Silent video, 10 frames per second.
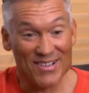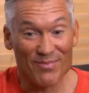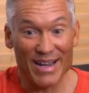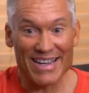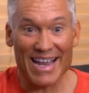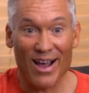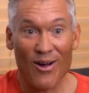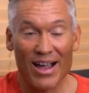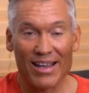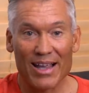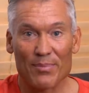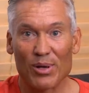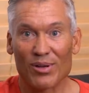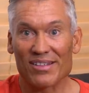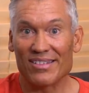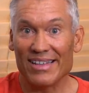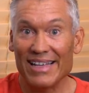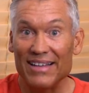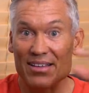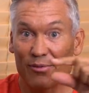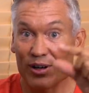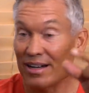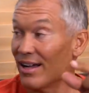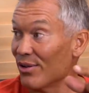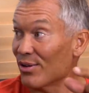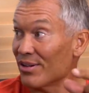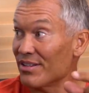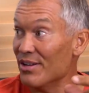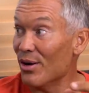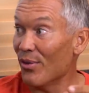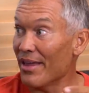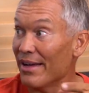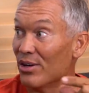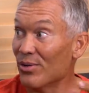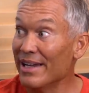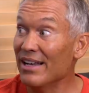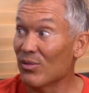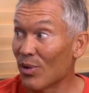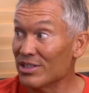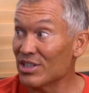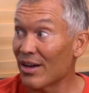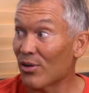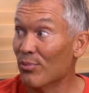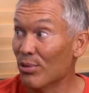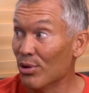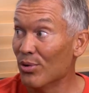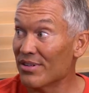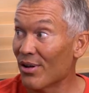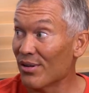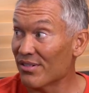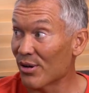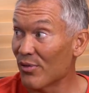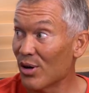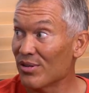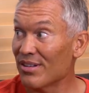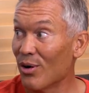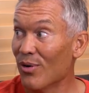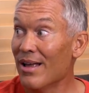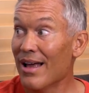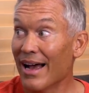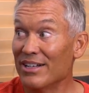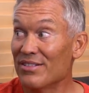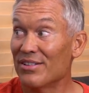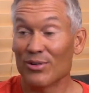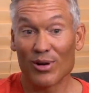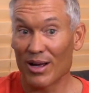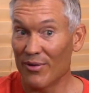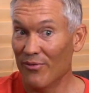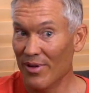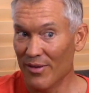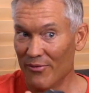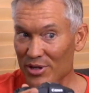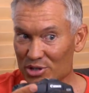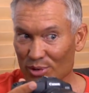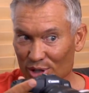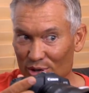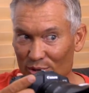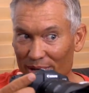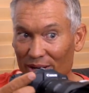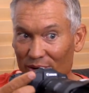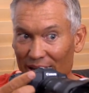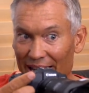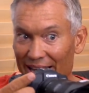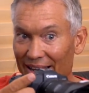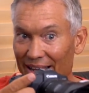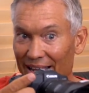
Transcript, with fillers: Um, but yeah. now I like being able to see the different color to know that green is one shot or blue is auto servo. That's so right. I just do a, a, visual cue. I'm like, okay,